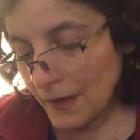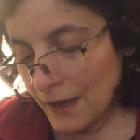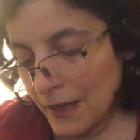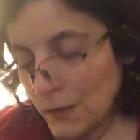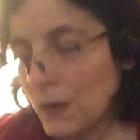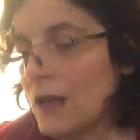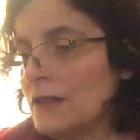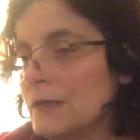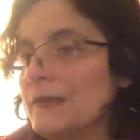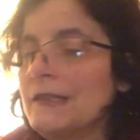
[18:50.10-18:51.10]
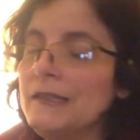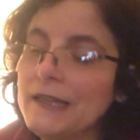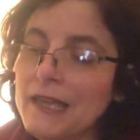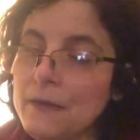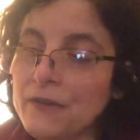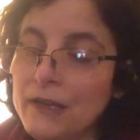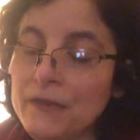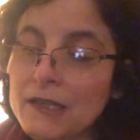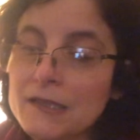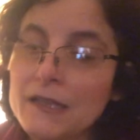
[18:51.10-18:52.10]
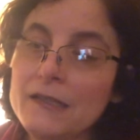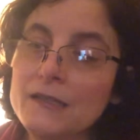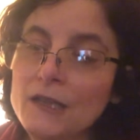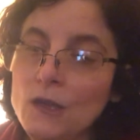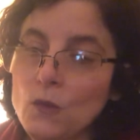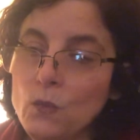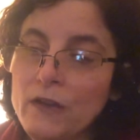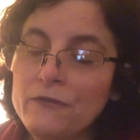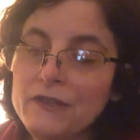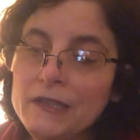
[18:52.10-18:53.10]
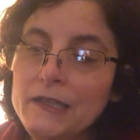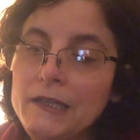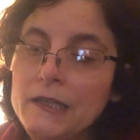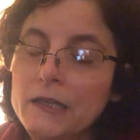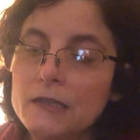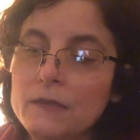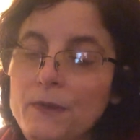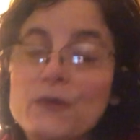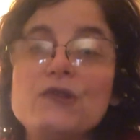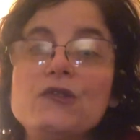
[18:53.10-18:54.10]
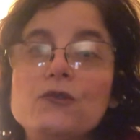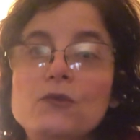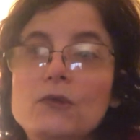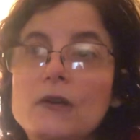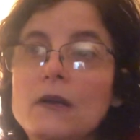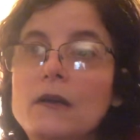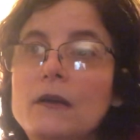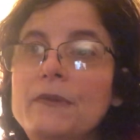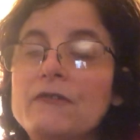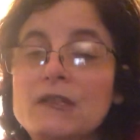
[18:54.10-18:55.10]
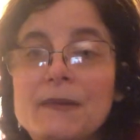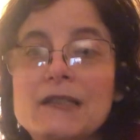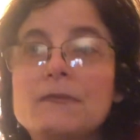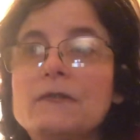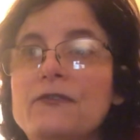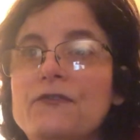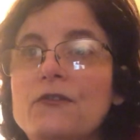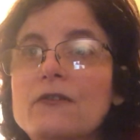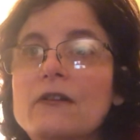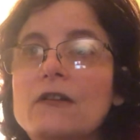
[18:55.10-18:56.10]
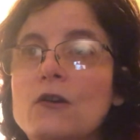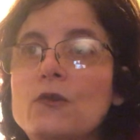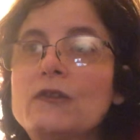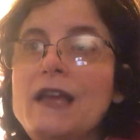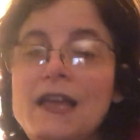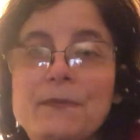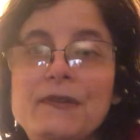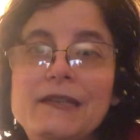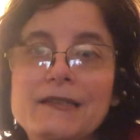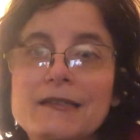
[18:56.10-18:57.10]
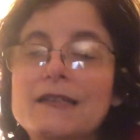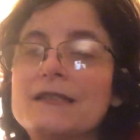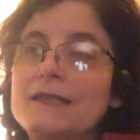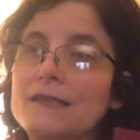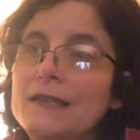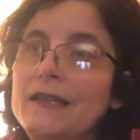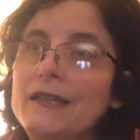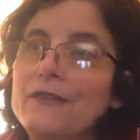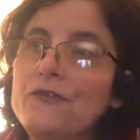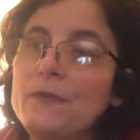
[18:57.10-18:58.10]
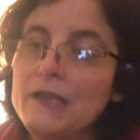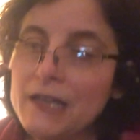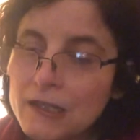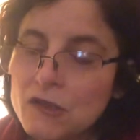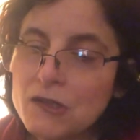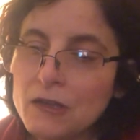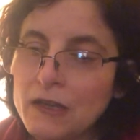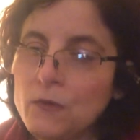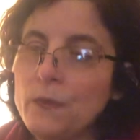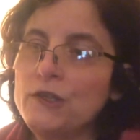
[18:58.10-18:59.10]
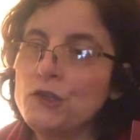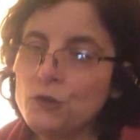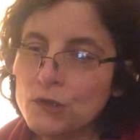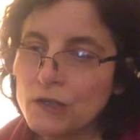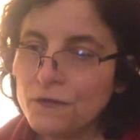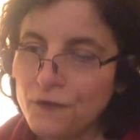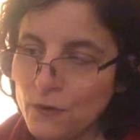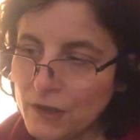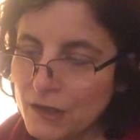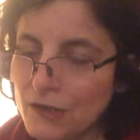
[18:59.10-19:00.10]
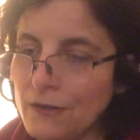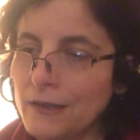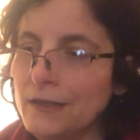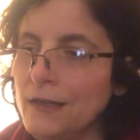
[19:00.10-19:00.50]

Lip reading: ultimately, like Abraham Hicks says, we're really supposed to be responsible for our own happiness. It's from the inside, what we choose to focus on,